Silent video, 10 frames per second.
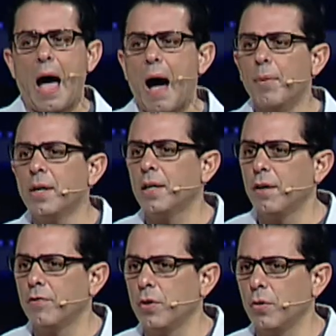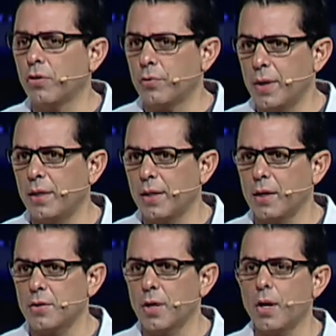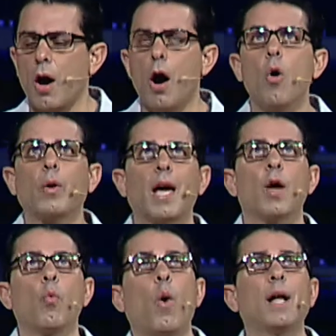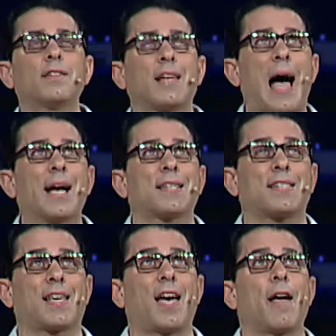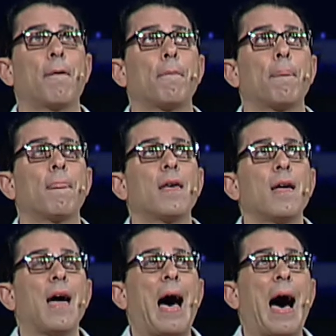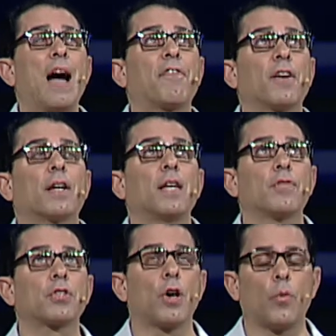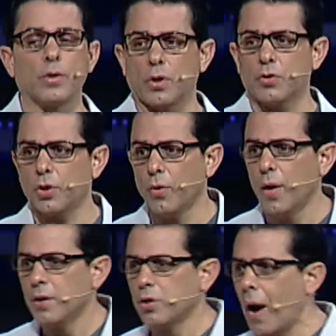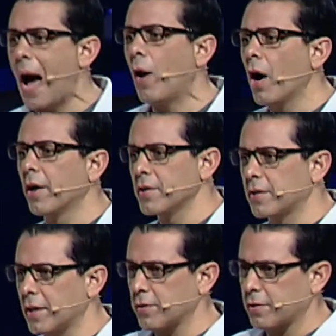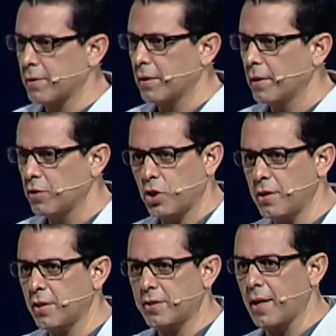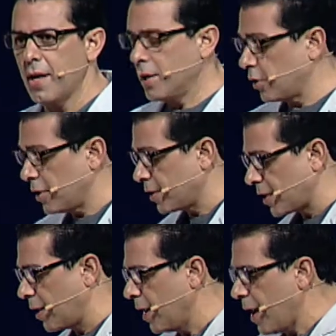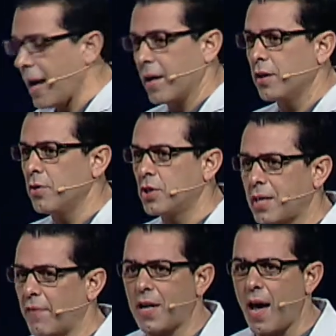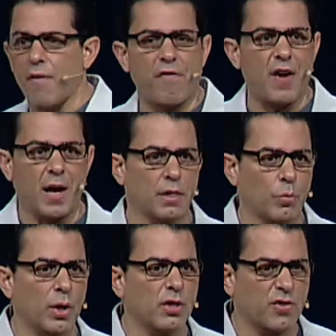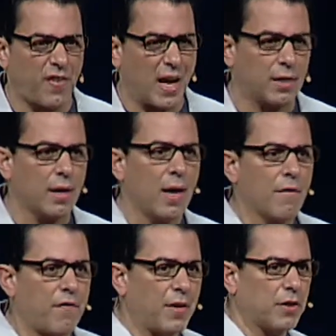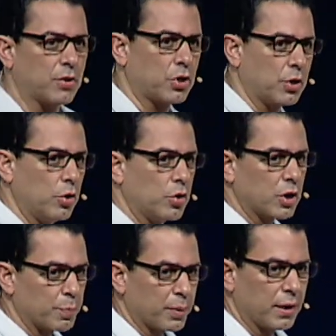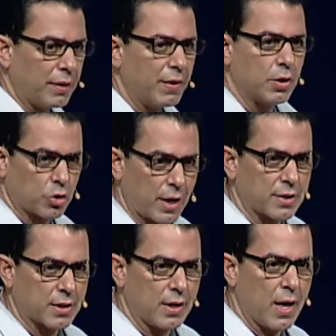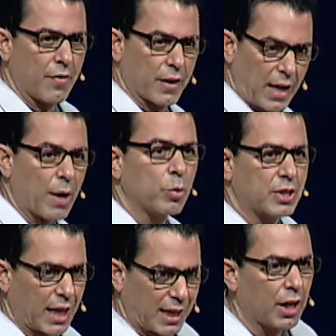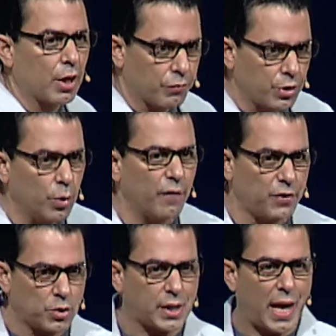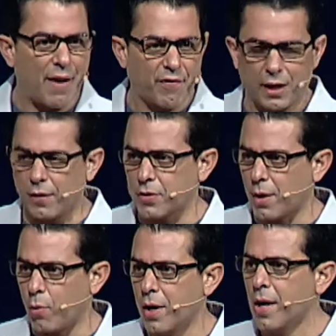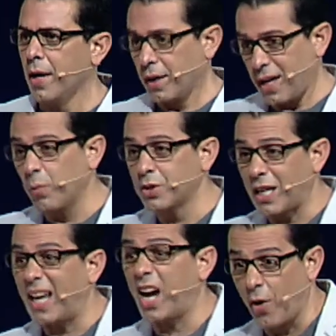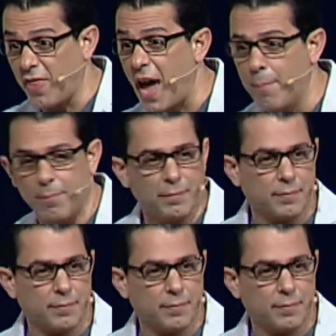I'm going to give you three things that, okay, once I say, I forgive so and so. So so how hard is this? Cuz Jesus said Jesus said, "Hey, you just have to have faith." What is faith? Faith is you just believing and trusting that God will take care of you if you say I forgive someone and God will take care of them.